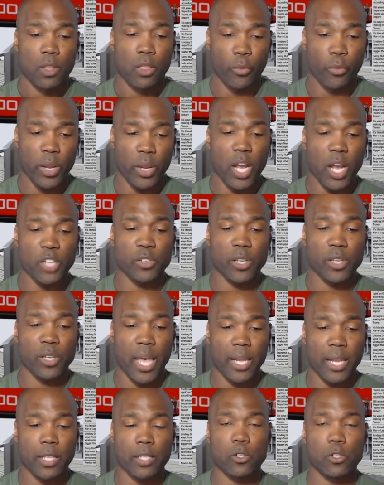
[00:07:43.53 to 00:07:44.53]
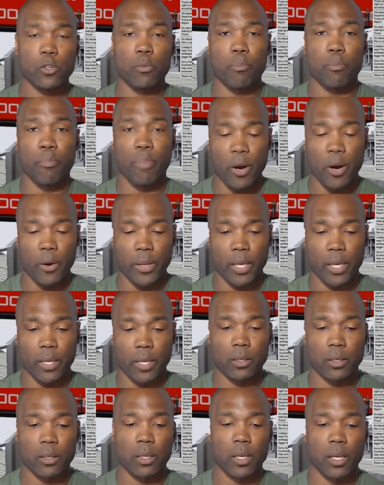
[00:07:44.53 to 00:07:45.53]
$382
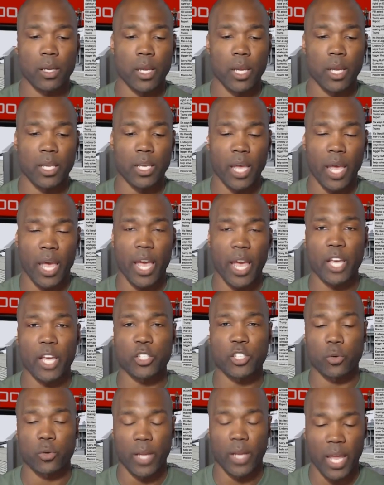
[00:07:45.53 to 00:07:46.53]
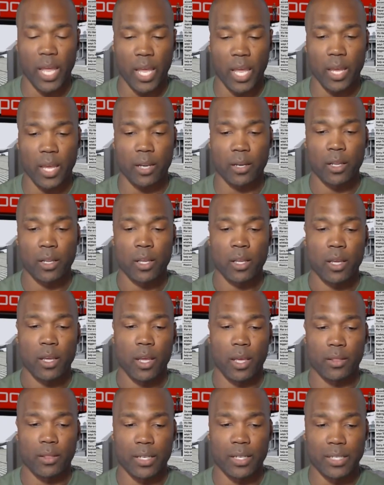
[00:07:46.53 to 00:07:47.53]
billion in cash on hand,
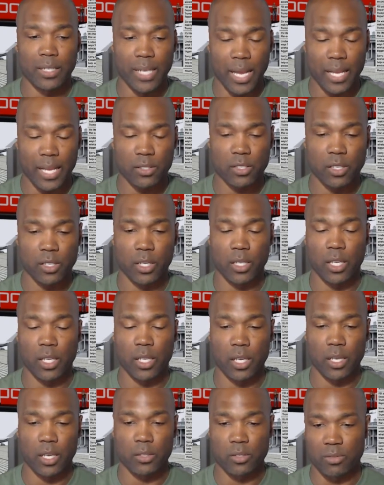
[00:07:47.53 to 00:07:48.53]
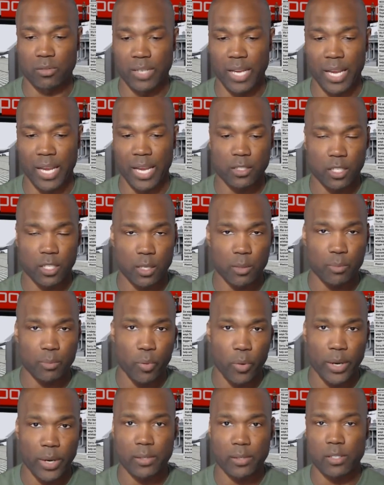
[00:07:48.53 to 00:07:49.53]
and the debt ceiling is 19
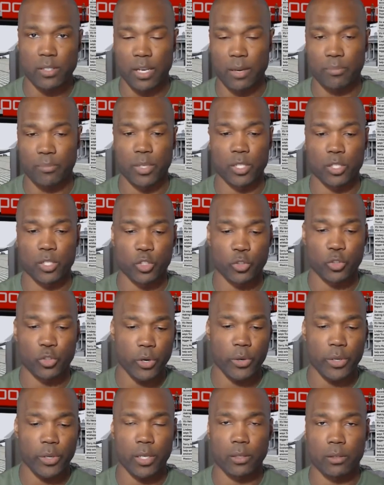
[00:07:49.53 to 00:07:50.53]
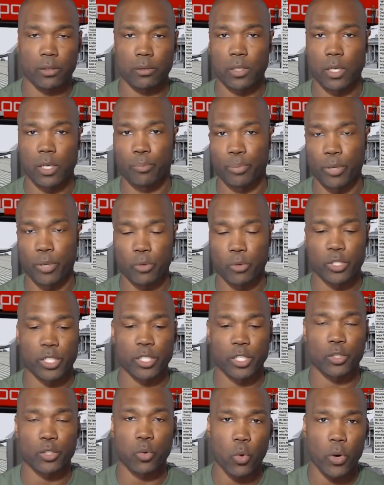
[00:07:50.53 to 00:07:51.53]
point something trillion,
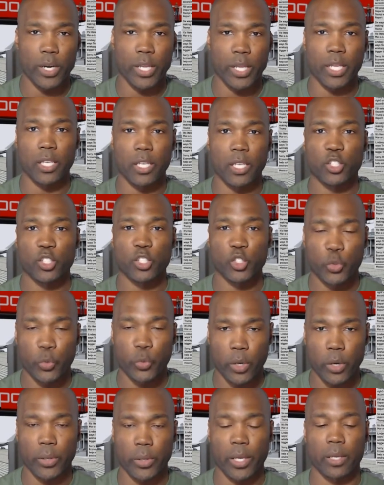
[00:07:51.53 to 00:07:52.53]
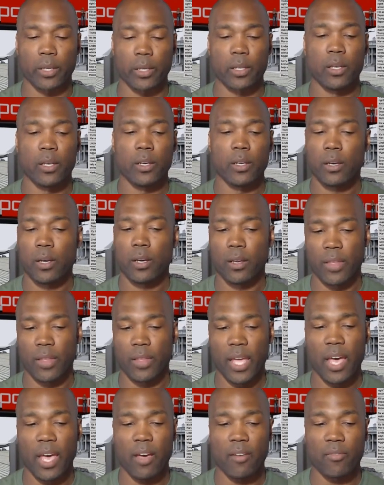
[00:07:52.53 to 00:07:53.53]
approaching $20 trillion. And
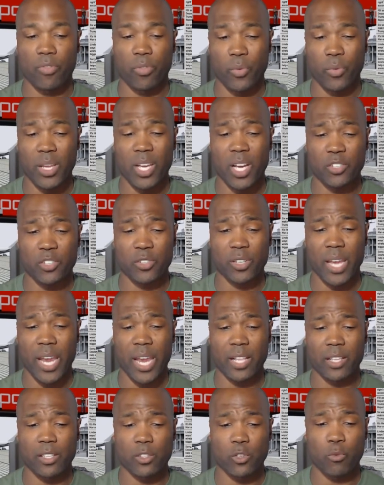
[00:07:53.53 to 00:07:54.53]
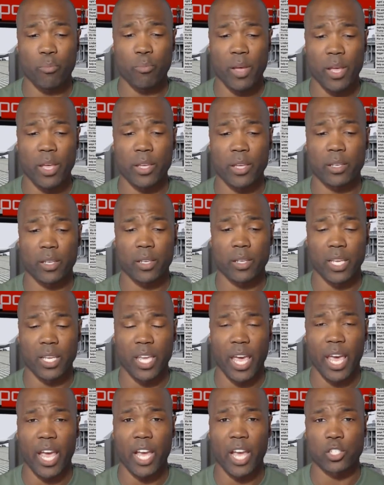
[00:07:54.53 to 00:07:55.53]
they have $382 billion in
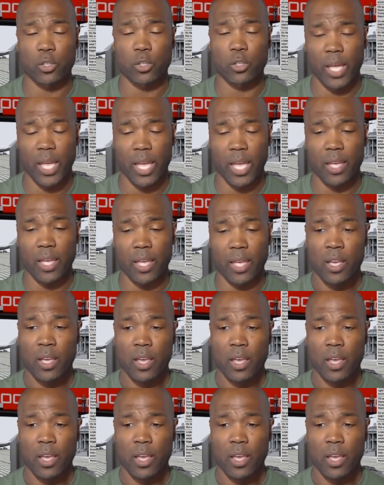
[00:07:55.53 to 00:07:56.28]
cash on hand.